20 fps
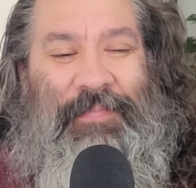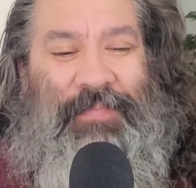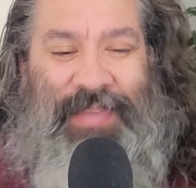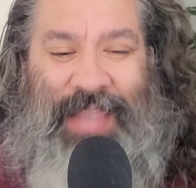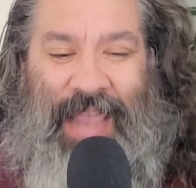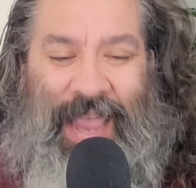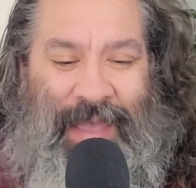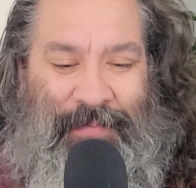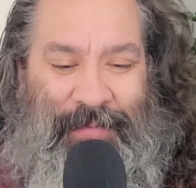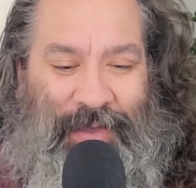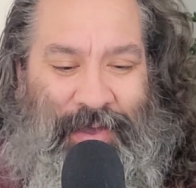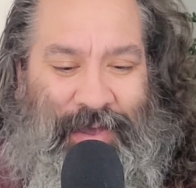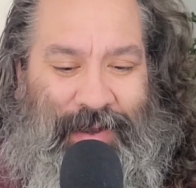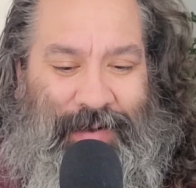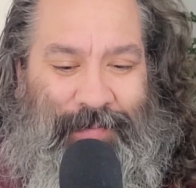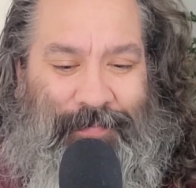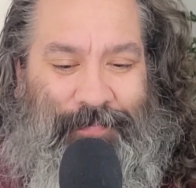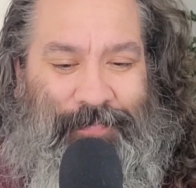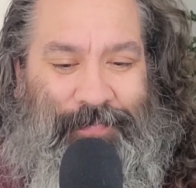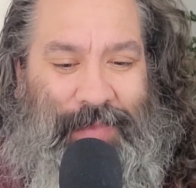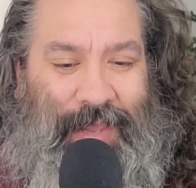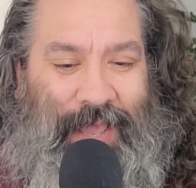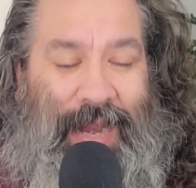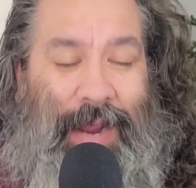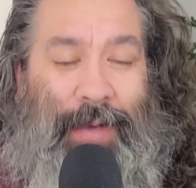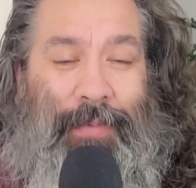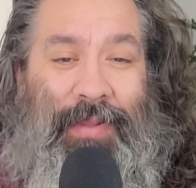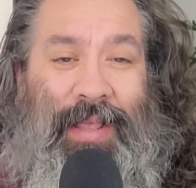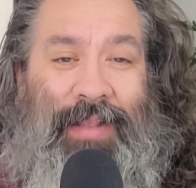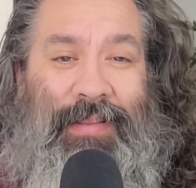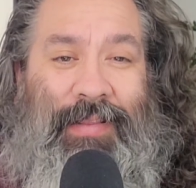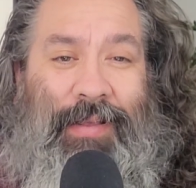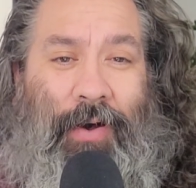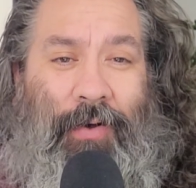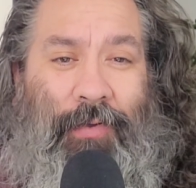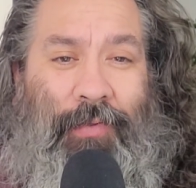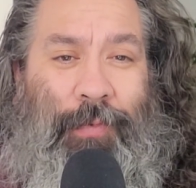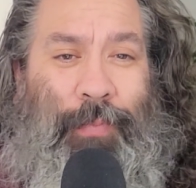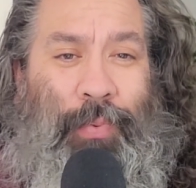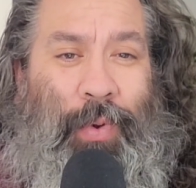Damn good. And I would like to
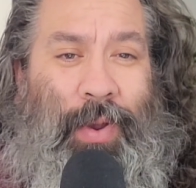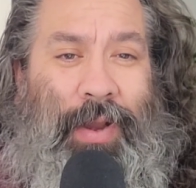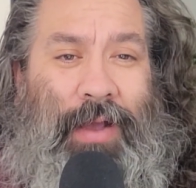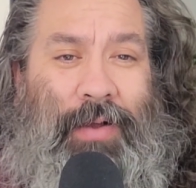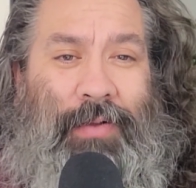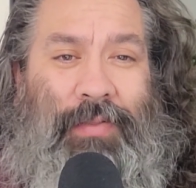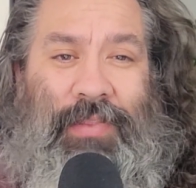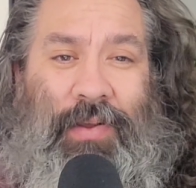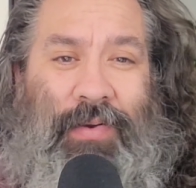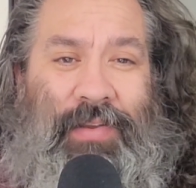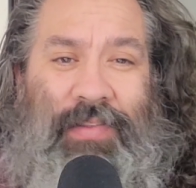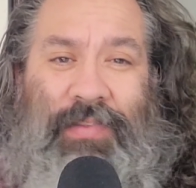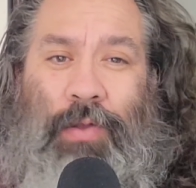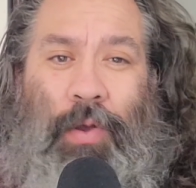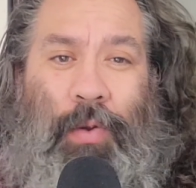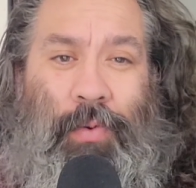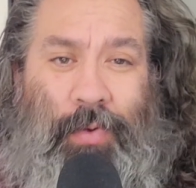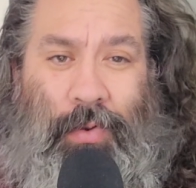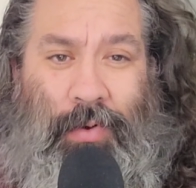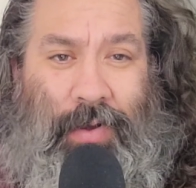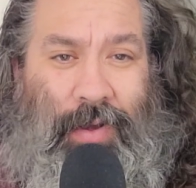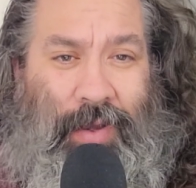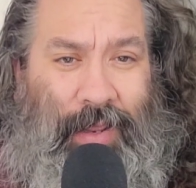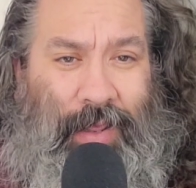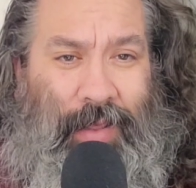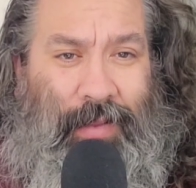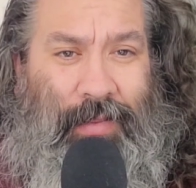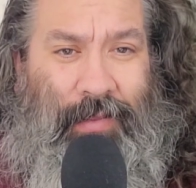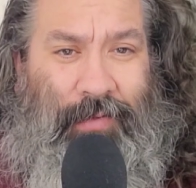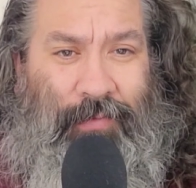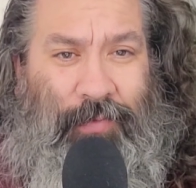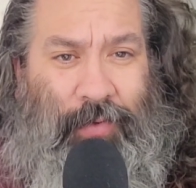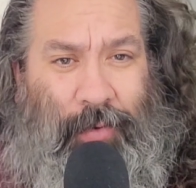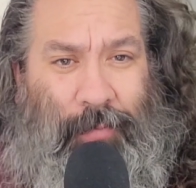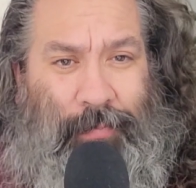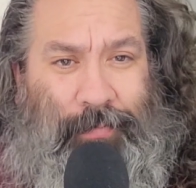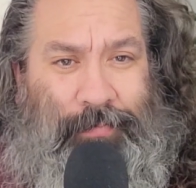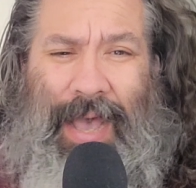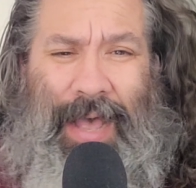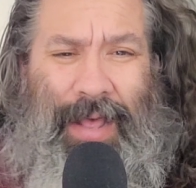also point out, there is no nudity in this
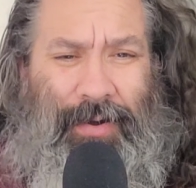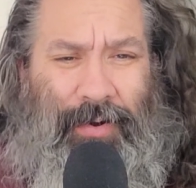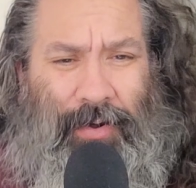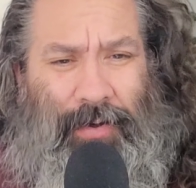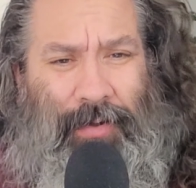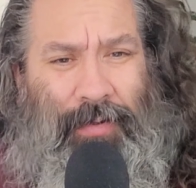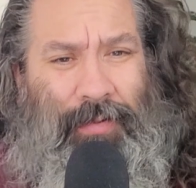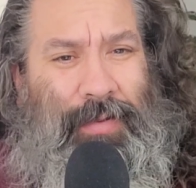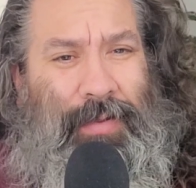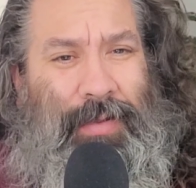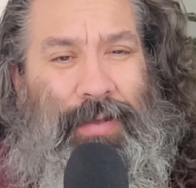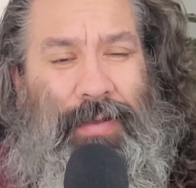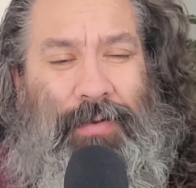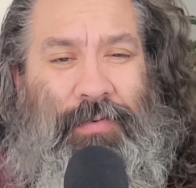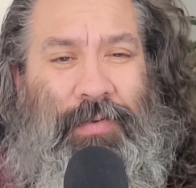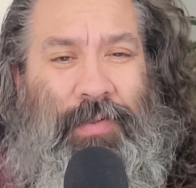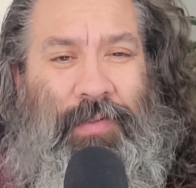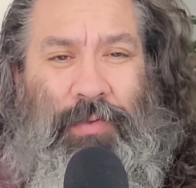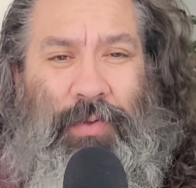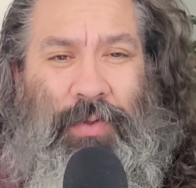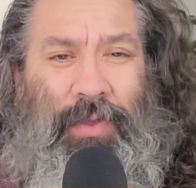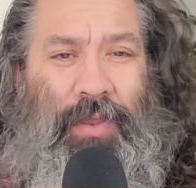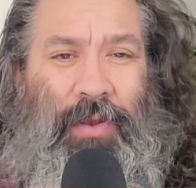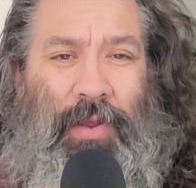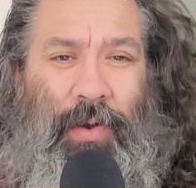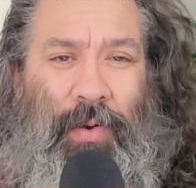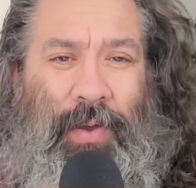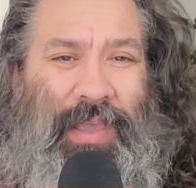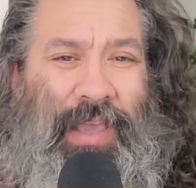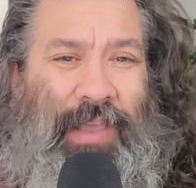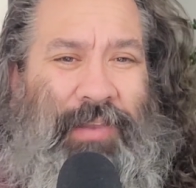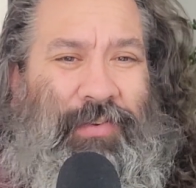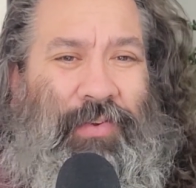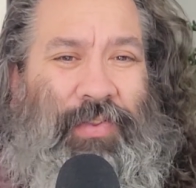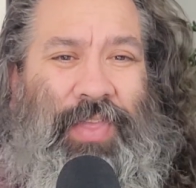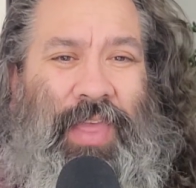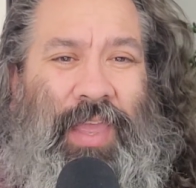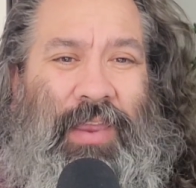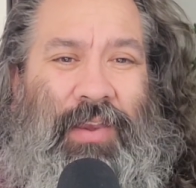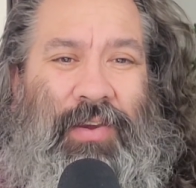film at all. Just so you know, in case you're
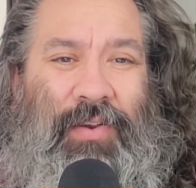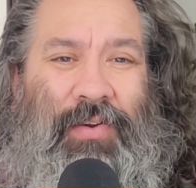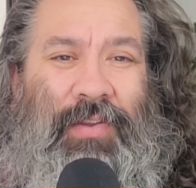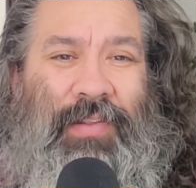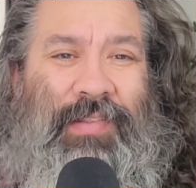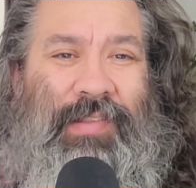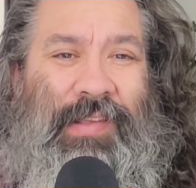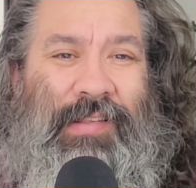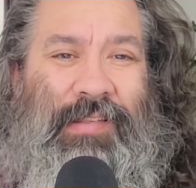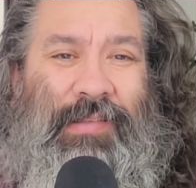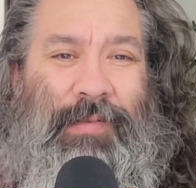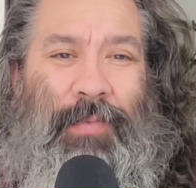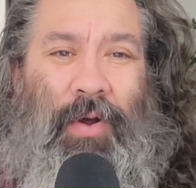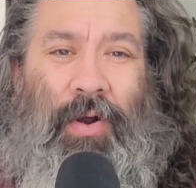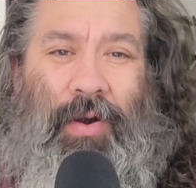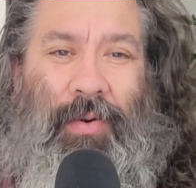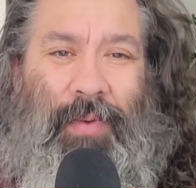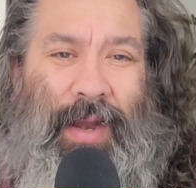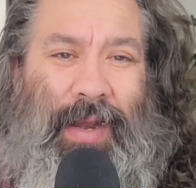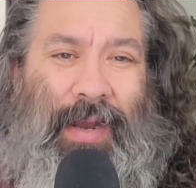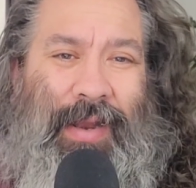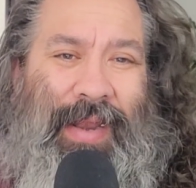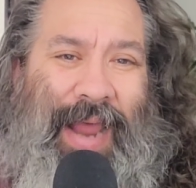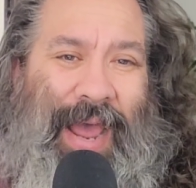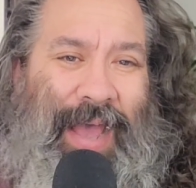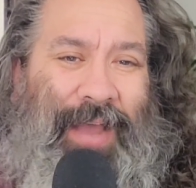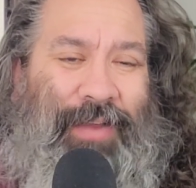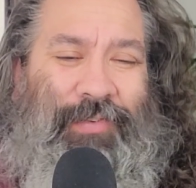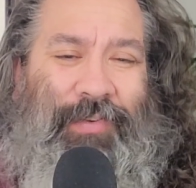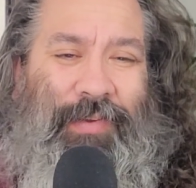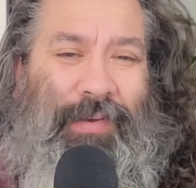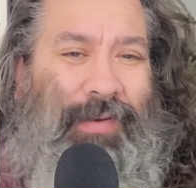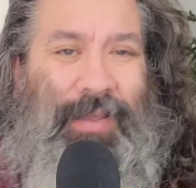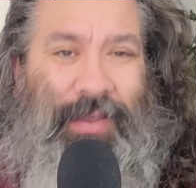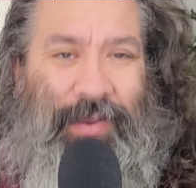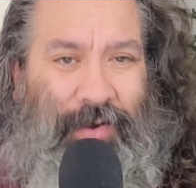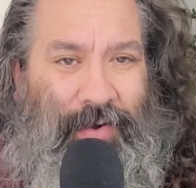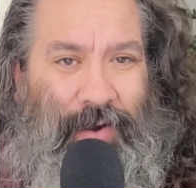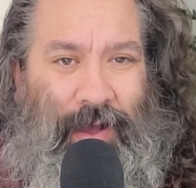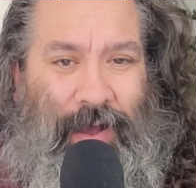thinking you're going to see some R-rated action,
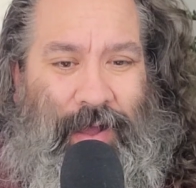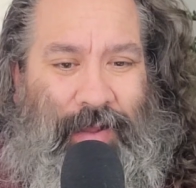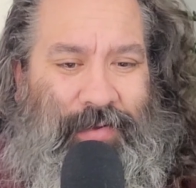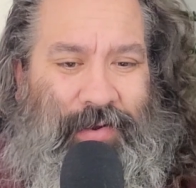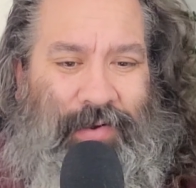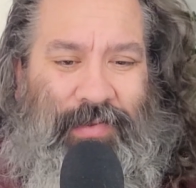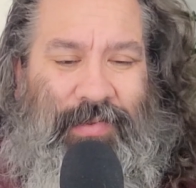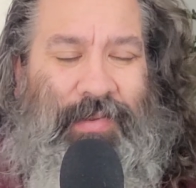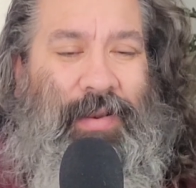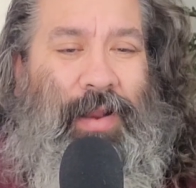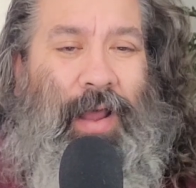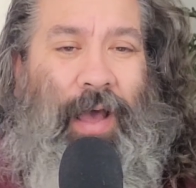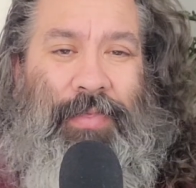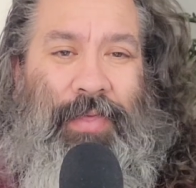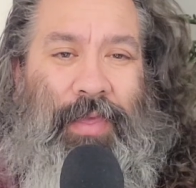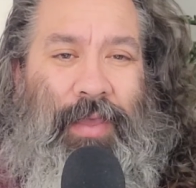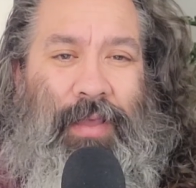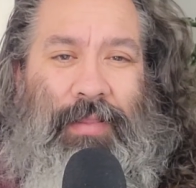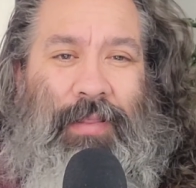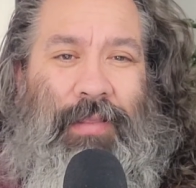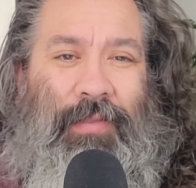you're not. There's nothing in